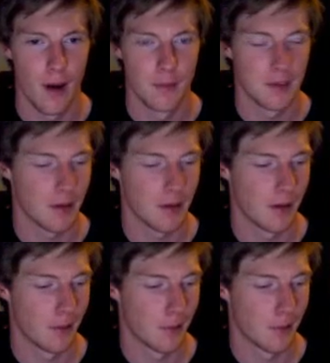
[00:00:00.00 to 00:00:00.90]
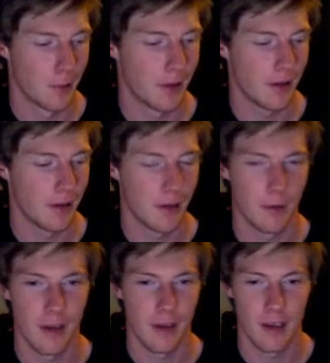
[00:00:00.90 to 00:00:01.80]
just gonna quickly come
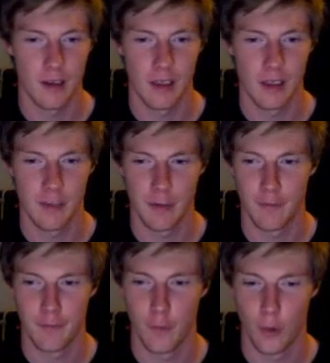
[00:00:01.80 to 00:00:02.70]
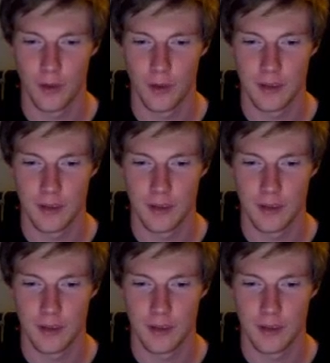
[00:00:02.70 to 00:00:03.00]
on here, give my thoughts.